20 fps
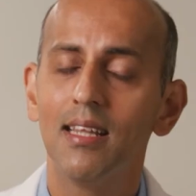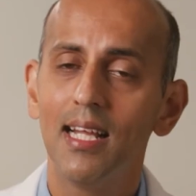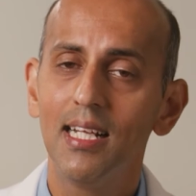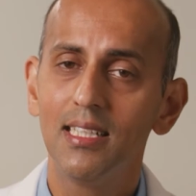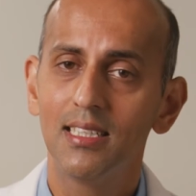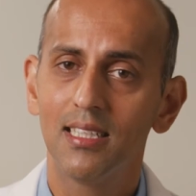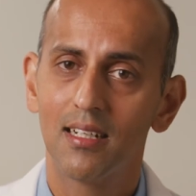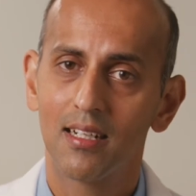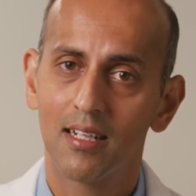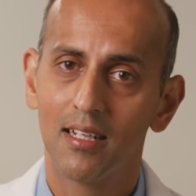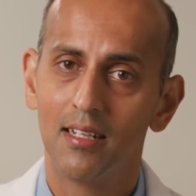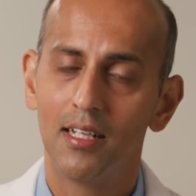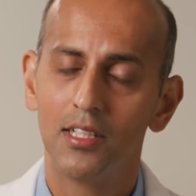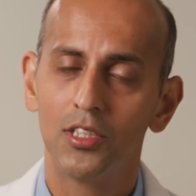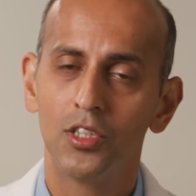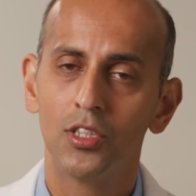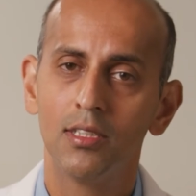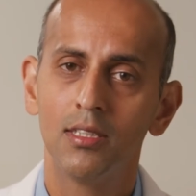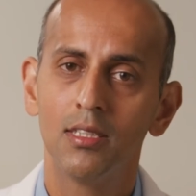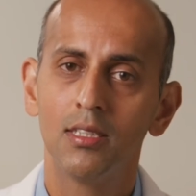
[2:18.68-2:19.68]
these are
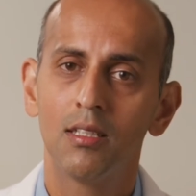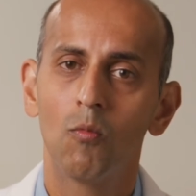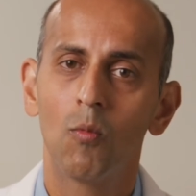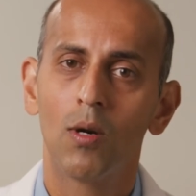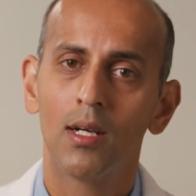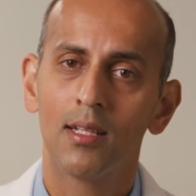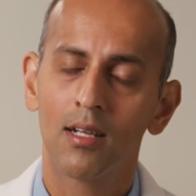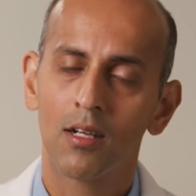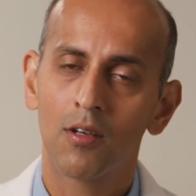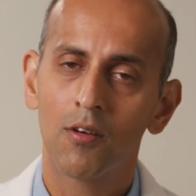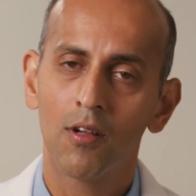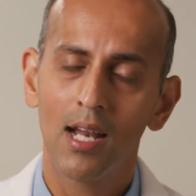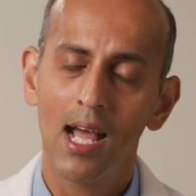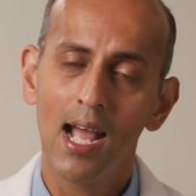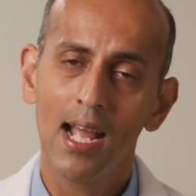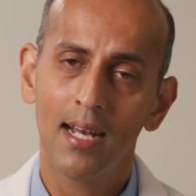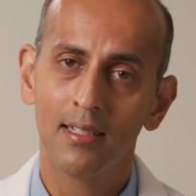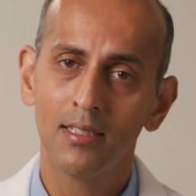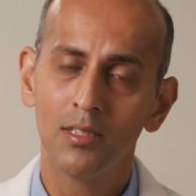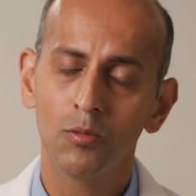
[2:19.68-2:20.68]
conditions where the
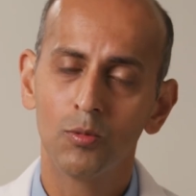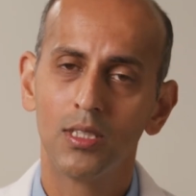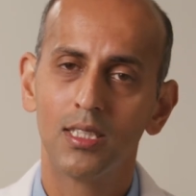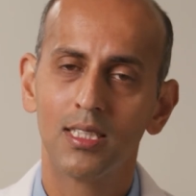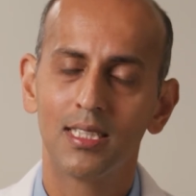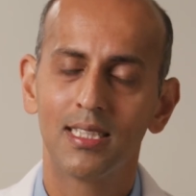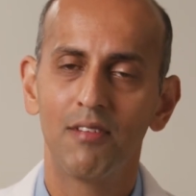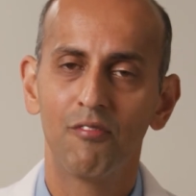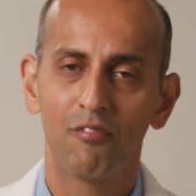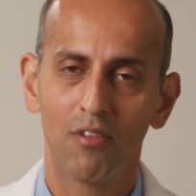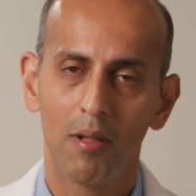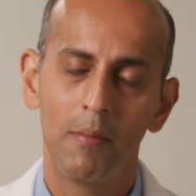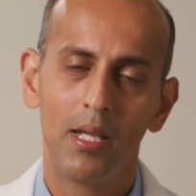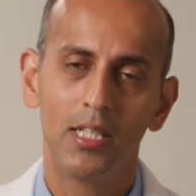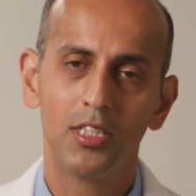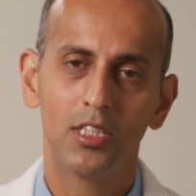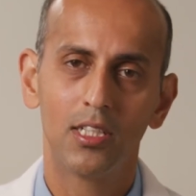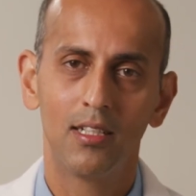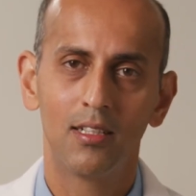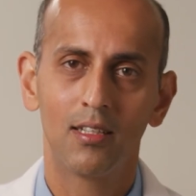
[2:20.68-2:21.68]
colitis, which is
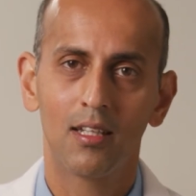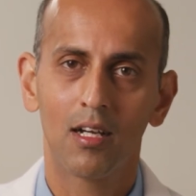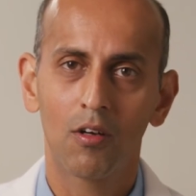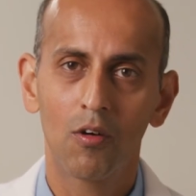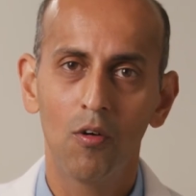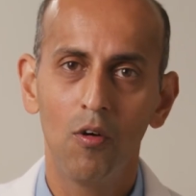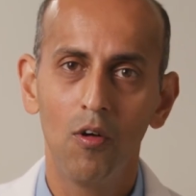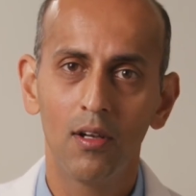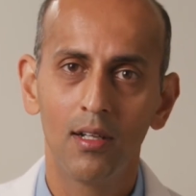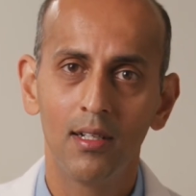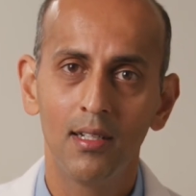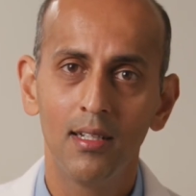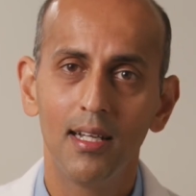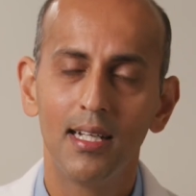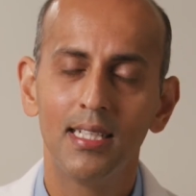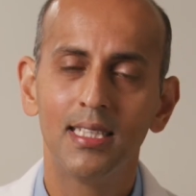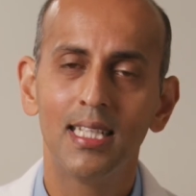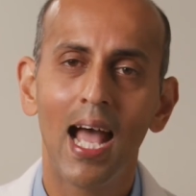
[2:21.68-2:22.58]
inflammation in the colon, is